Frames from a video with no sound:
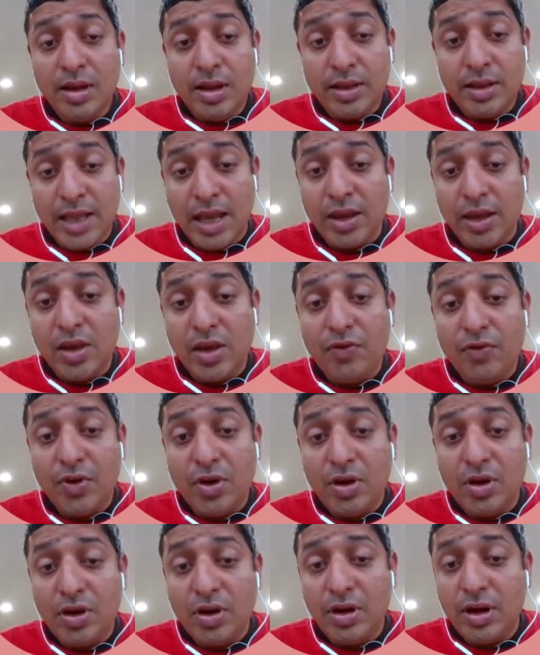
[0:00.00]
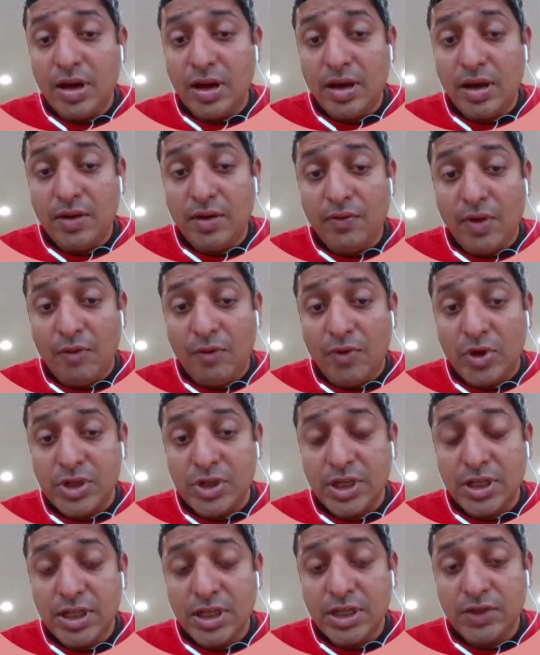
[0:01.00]
Thank you for
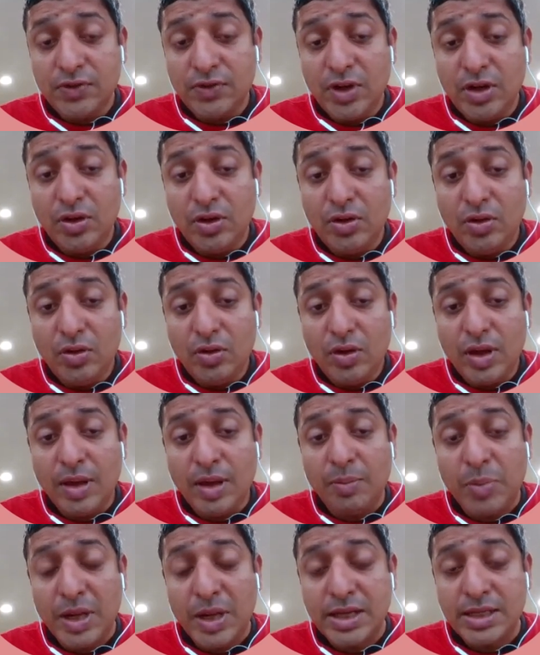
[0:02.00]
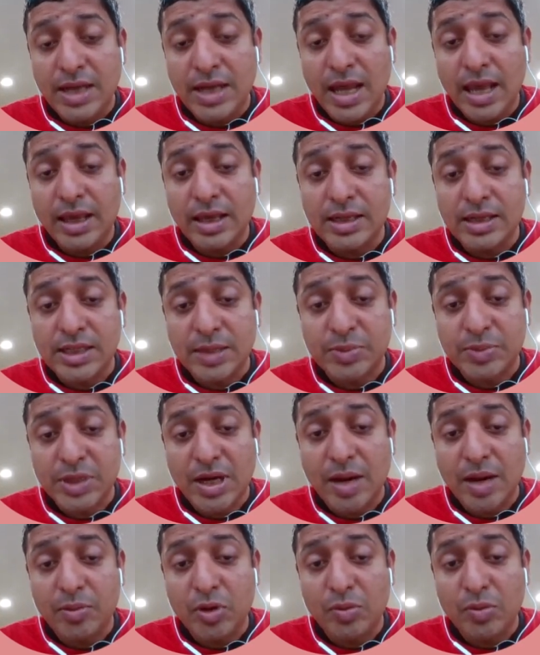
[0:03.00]
watching this video. Please like and
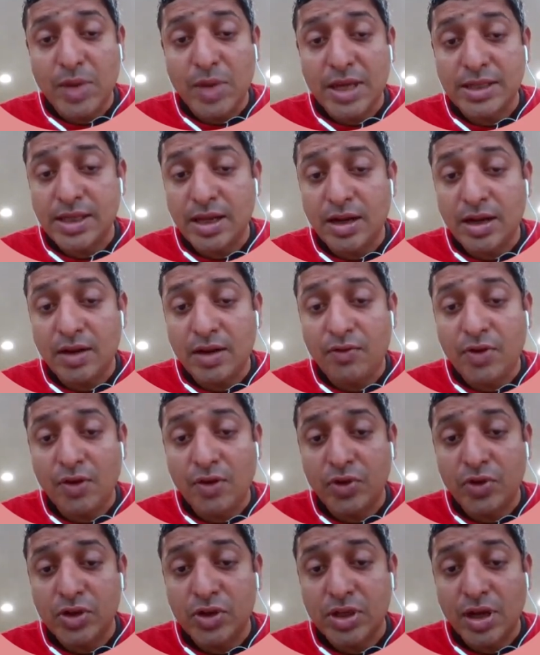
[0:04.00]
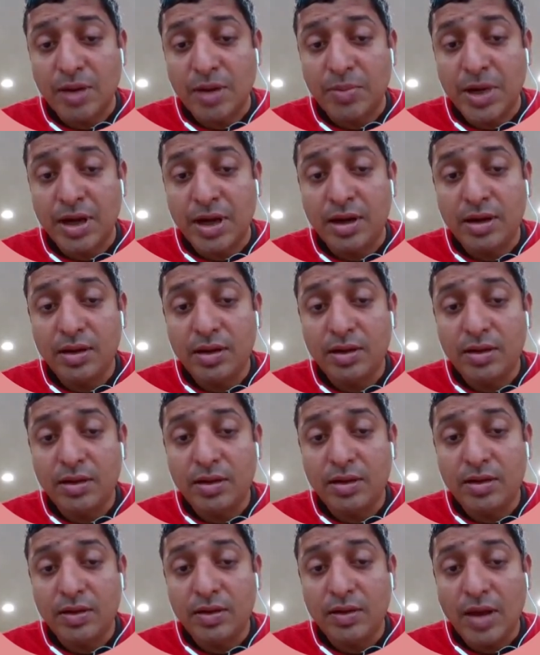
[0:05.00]
subscribe to my channel for future update.
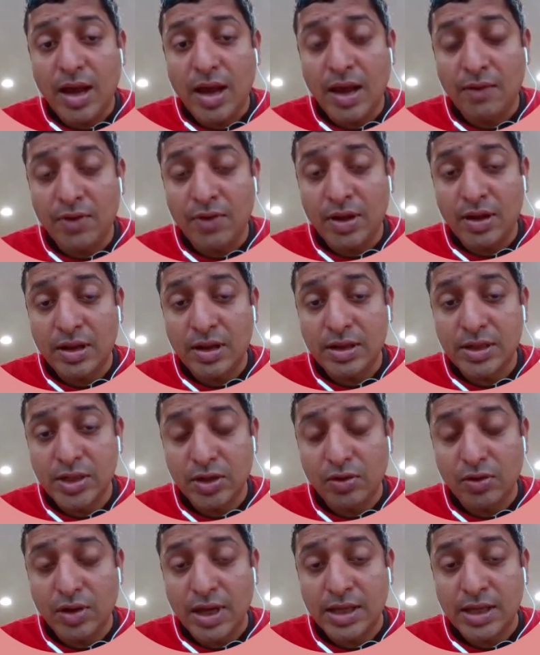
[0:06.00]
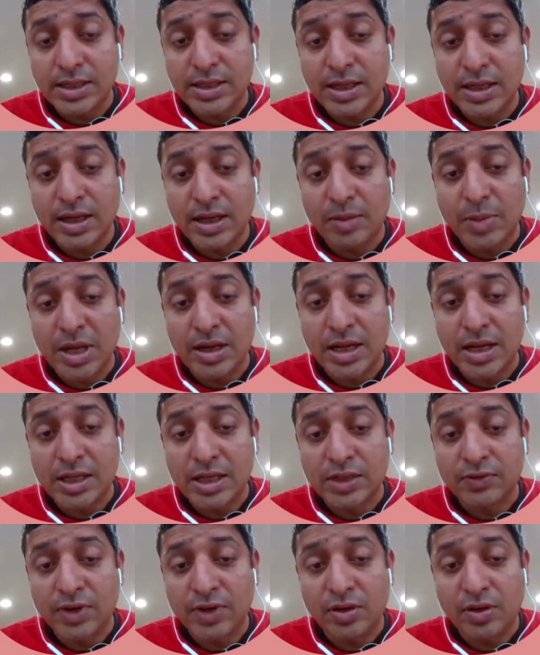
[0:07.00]
I will see you guys in my
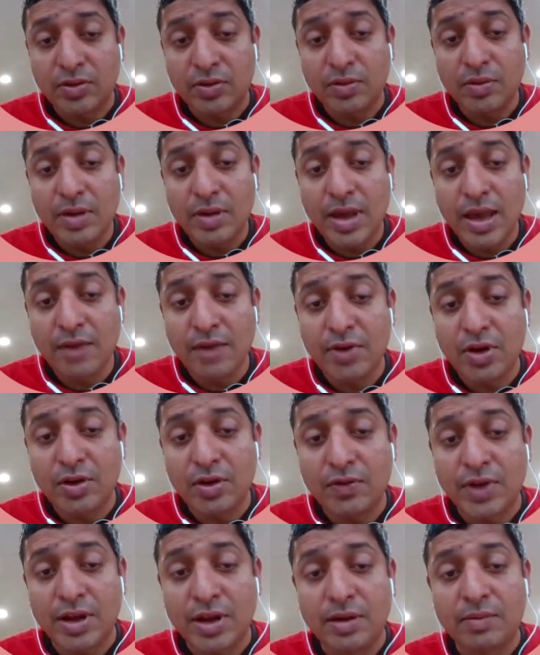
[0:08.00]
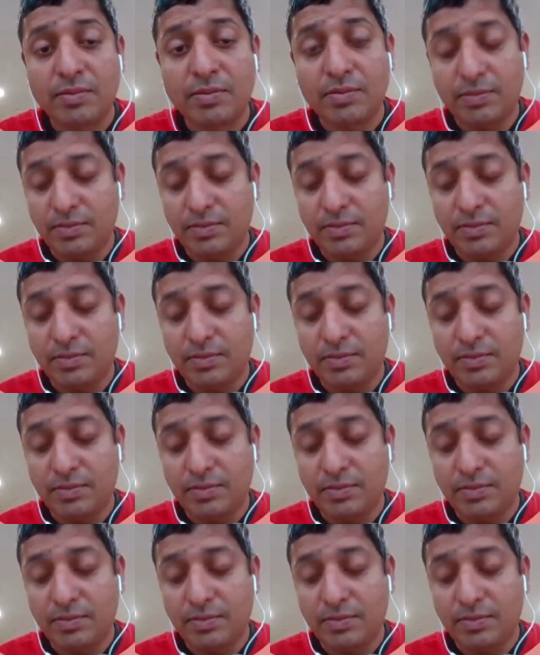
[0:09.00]
next video. Have a good one.